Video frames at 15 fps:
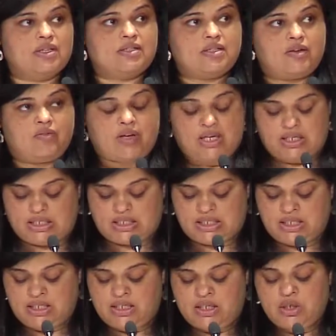this event
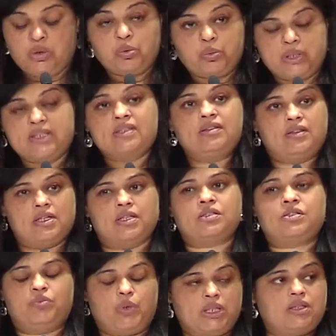with
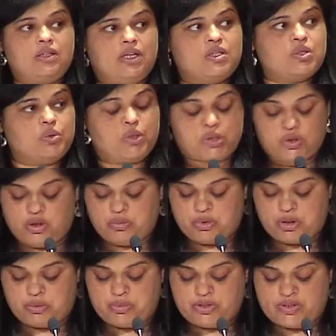its original
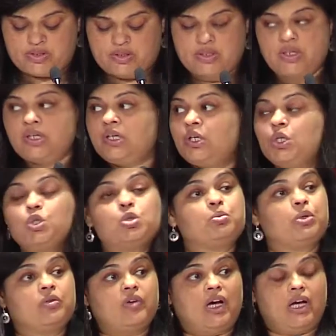purpose, to
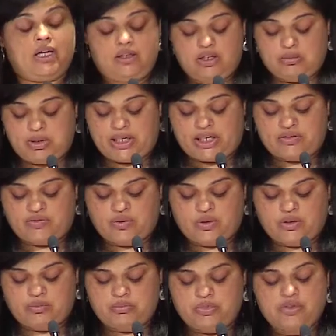provide a
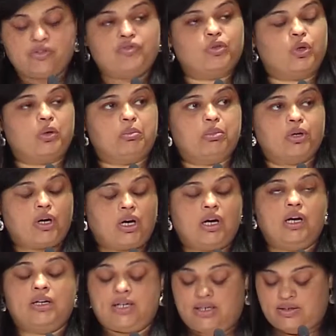platform for
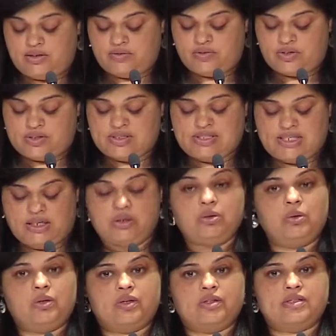broad and diverse
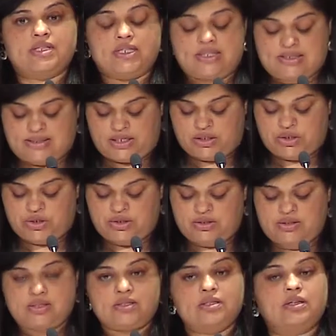stakeholders and
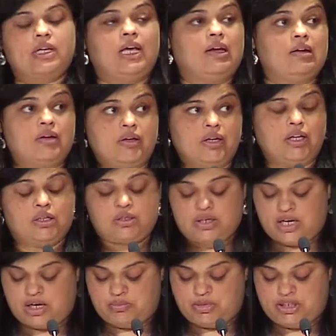discussions and learning to
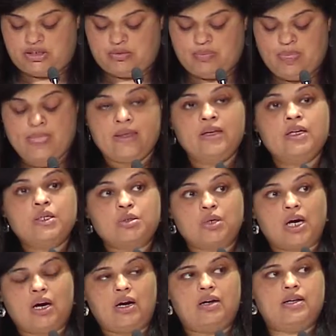happen, to
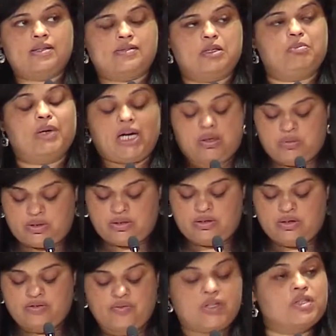harness the power
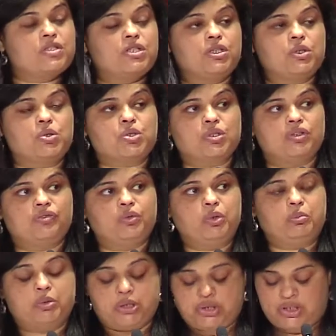of institutional food
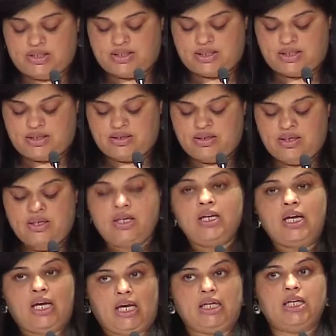purchasing
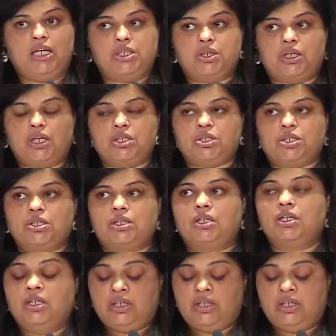and education